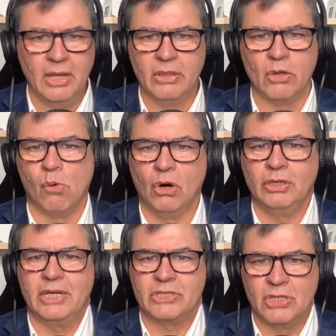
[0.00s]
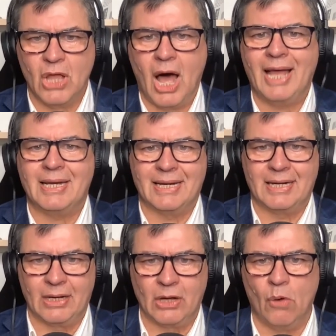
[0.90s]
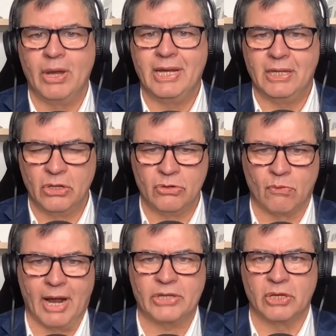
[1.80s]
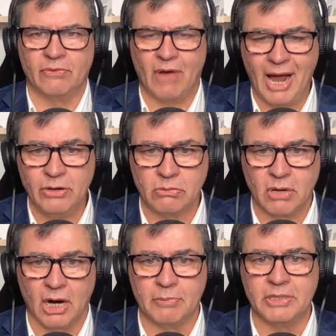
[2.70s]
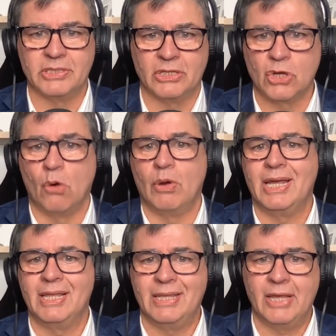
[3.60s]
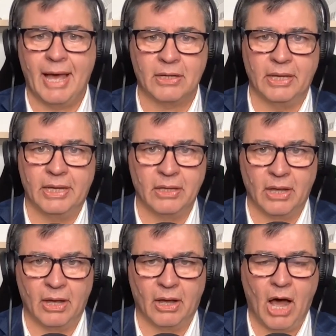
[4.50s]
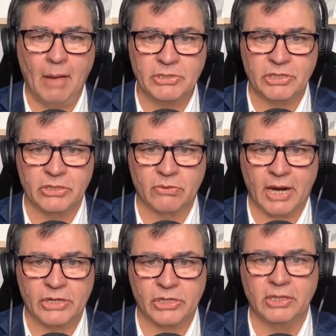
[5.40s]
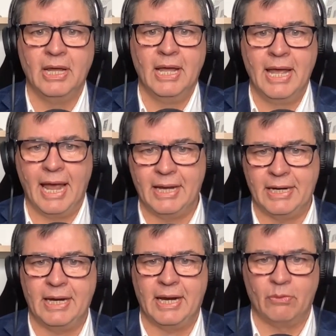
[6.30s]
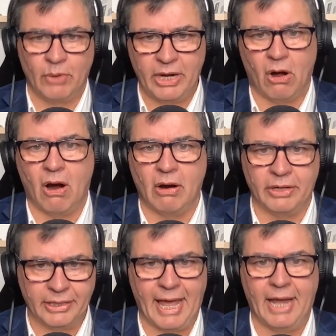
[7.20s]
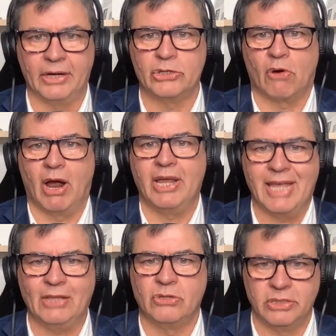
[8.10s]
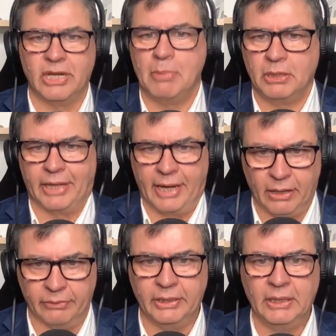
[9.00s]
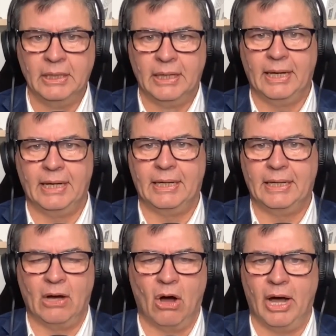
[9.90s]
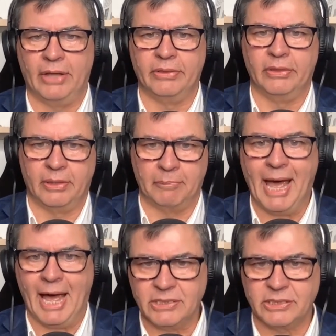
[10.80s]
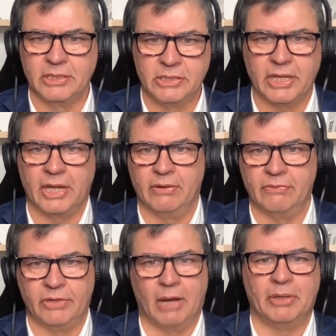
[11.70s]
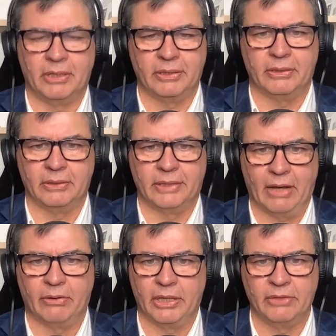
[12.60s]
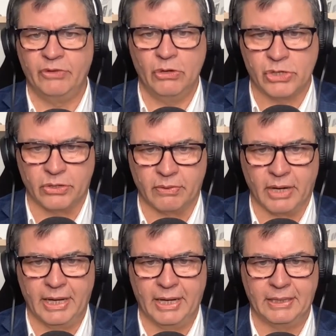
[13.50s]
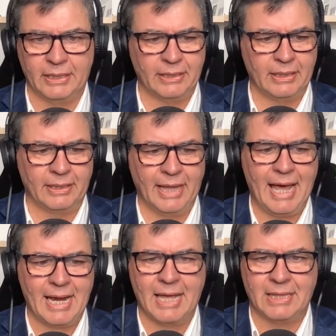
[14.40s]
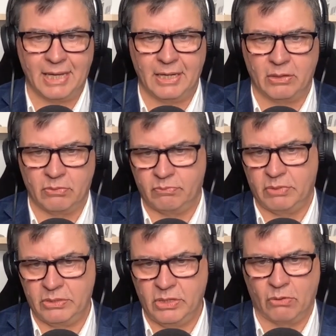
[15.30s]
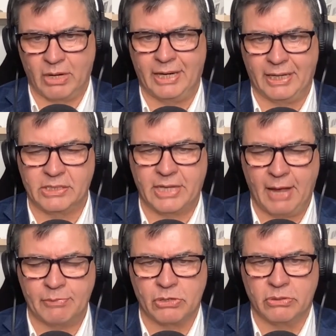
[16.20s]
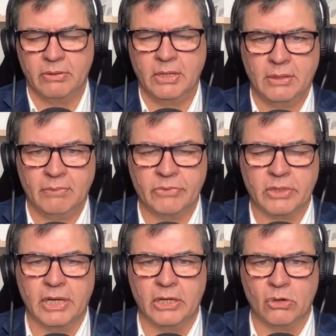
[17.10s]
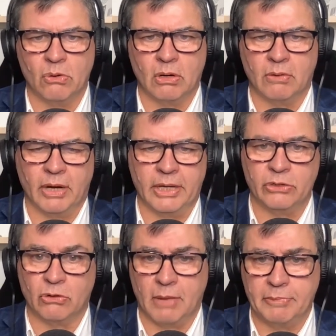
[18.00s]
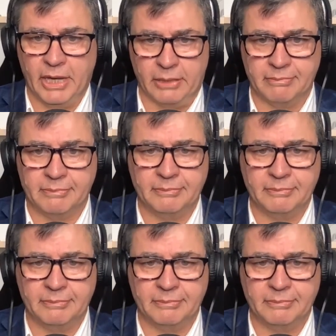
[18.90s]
The world is not going in the direction of hydrocarbons. It's going in the opposite direction. And here we are in Canada trying yet to double down on the past instead of doubling down on the future. And that, I think, you know, kind of gets captured in your op-ed.